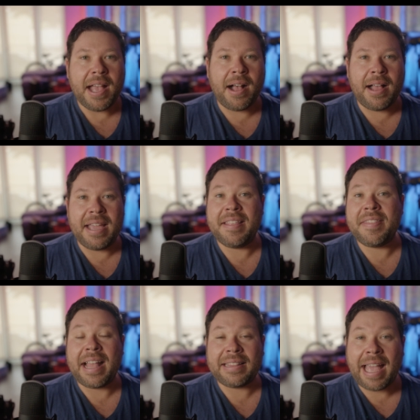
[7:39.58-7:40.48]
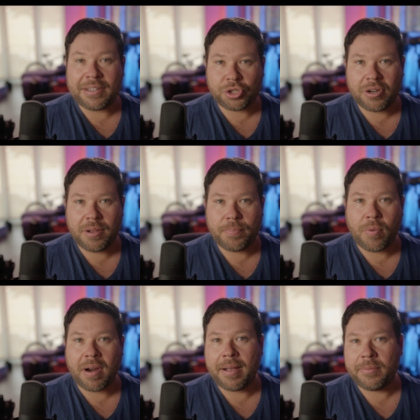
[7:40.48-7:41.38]
And then that last trip
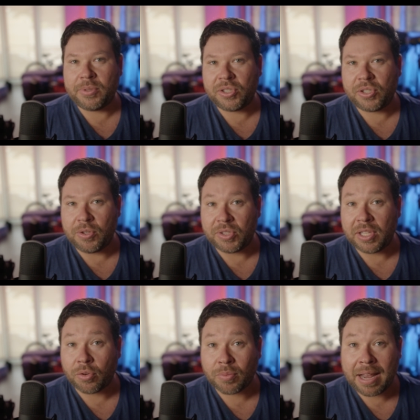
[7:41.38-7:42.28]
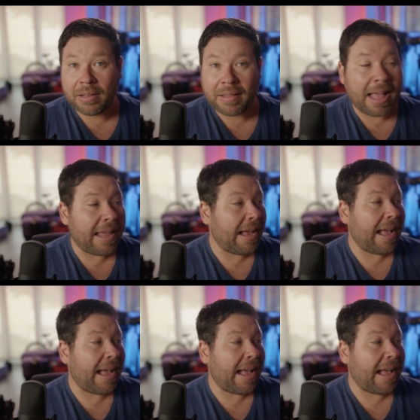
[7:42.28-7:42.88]
where I was using the RED a lot,